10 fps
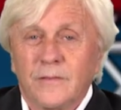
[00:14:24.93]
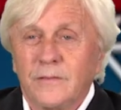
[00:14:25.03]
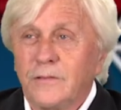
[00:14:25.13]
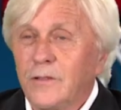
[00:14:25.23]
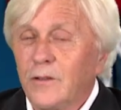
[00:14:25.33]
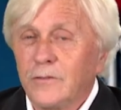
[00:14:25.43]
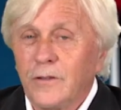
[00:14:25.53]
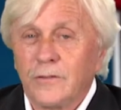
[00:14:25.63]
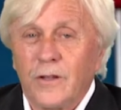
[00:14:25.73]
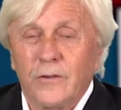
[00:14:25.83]
No,
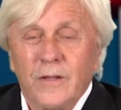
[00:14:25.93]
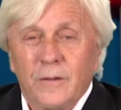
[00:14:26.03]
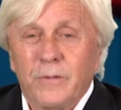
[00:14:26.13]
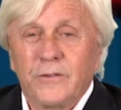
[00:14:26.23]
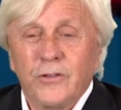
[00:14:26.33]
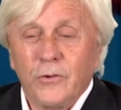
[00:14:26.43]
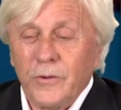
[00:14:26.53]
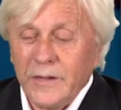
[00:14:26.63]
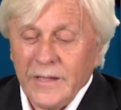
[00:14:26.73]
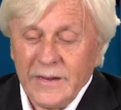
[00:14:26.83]
no, no. But you don't
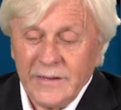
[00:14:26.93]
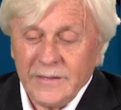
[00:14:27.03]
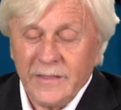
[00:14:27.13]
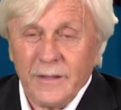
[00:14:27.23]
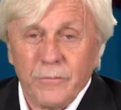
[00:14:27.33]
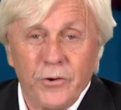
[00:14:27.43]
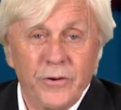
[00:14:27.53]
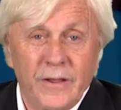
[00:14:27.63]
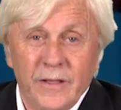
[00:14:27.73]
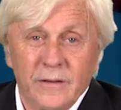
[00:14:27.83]
want to get into them
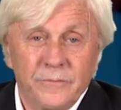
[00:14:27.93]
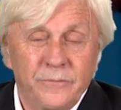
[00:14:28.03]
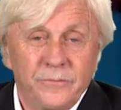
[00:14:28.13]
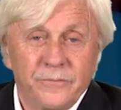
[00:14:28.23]
earning it.